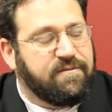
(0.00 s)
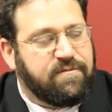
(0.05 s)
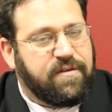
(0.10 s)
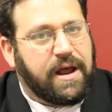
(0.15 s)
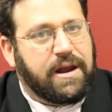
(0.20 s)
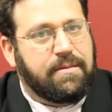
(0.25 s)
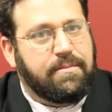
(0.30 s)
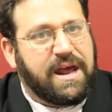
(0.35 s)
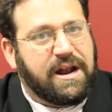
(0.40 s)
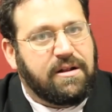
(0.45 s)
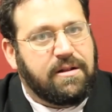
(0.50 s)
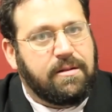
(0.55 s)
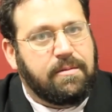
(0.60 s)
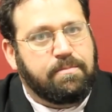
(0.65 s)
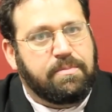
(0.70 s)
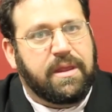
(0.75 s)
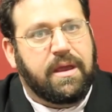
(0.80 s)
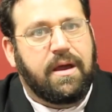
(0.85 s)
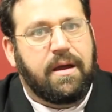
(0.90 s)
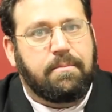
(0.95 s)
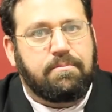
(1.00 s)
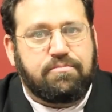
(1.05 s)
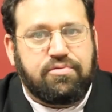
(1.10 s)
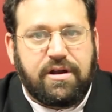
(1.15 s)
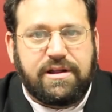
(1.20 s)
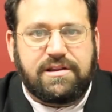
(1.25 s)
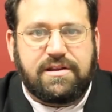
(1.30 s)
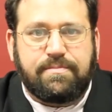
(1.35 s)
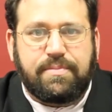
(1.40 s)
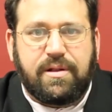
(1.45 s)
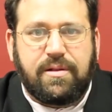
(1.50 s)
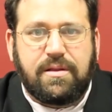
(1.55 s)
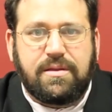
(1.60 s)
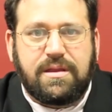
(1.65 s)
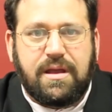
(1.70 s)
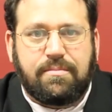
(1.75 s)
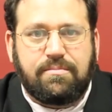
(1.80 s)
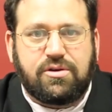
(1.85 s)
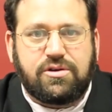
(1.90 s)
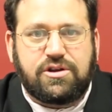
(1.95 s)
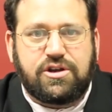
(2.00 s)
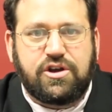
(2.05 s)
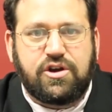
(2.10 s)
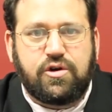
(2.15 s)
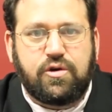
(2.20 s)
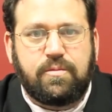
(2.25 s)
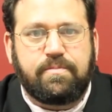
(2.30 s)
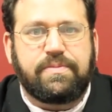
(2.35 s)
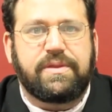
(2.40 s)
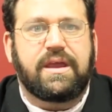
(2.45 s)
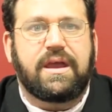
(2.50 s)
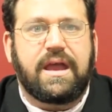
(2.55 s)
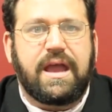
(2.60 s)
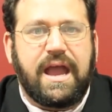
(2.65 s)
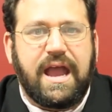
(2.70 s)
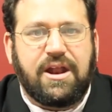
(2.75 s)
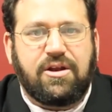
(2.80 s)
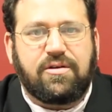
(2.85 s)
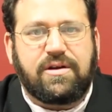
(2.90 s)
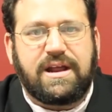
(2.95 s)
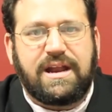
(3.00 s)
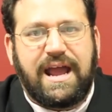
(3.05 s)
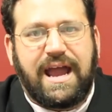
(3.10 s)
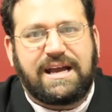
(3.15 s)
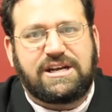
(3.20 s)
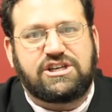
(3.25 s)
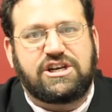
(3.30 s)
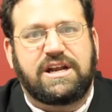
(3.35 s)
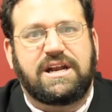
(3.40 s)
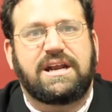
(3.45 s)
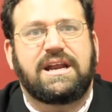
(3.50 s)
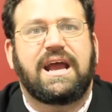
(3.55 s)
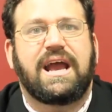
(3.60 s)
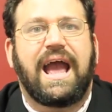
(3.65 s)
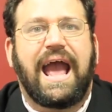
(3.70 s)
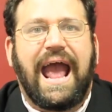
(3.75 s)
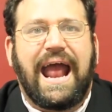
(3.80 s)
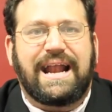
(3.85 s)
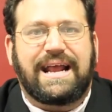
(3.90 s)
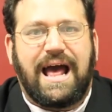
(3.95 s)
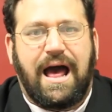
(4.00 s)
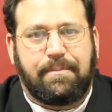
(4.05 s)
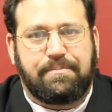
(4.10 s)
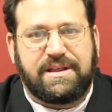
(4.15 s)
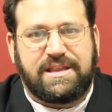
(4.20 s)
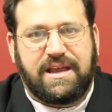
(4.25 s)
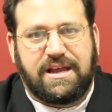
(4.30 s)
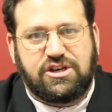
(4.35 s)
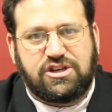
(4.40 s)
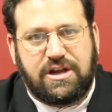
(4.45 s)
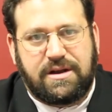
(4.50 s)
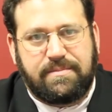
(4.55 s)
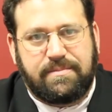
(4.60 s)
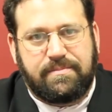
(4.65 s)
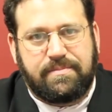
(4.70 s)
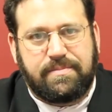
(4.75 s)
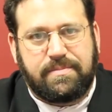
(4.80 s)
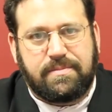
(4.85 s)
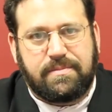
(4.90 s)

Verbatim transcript: fundamental principle number two, interconnection and competition.